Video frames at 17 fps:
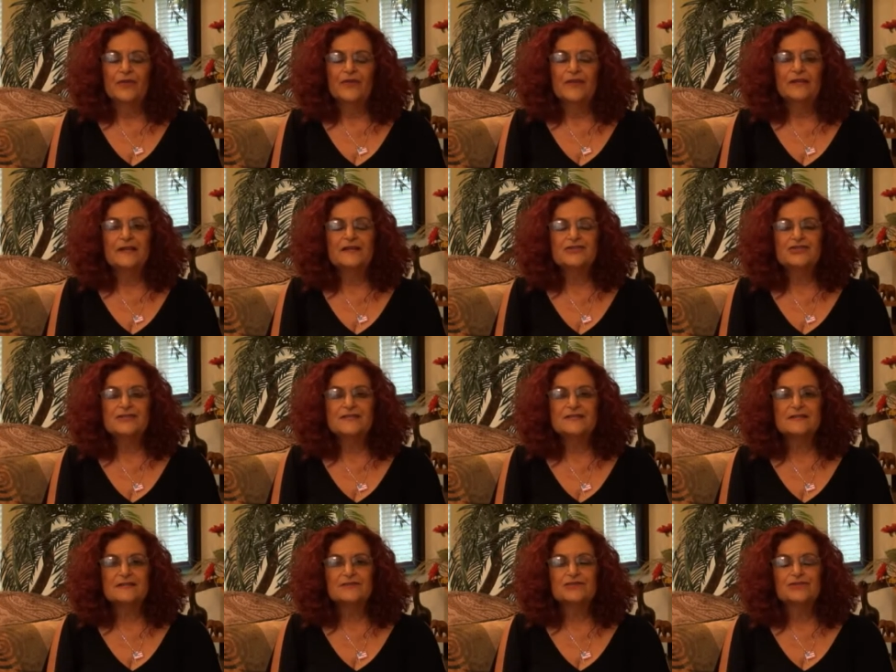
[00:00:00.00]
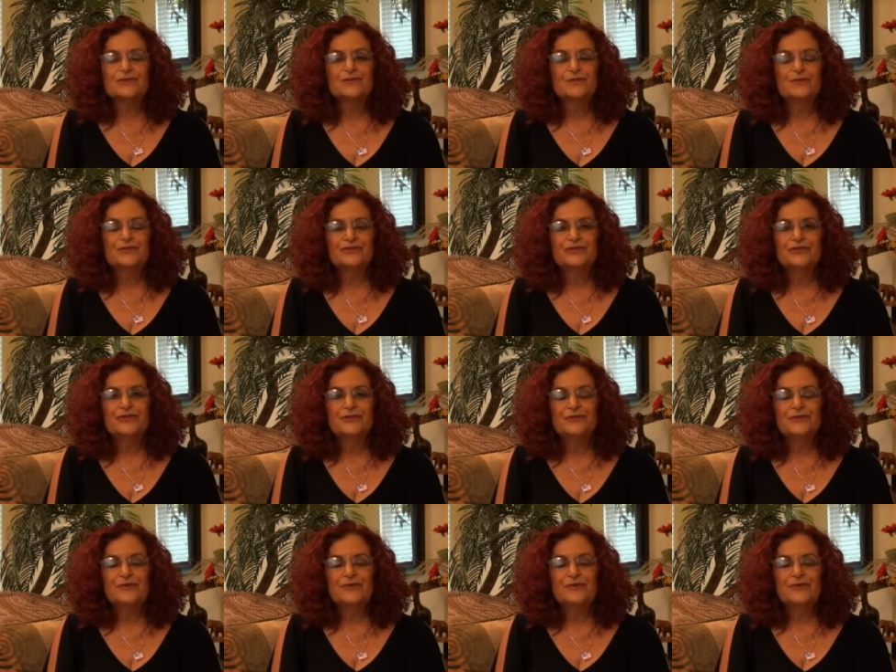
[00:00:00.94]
The legislature will turn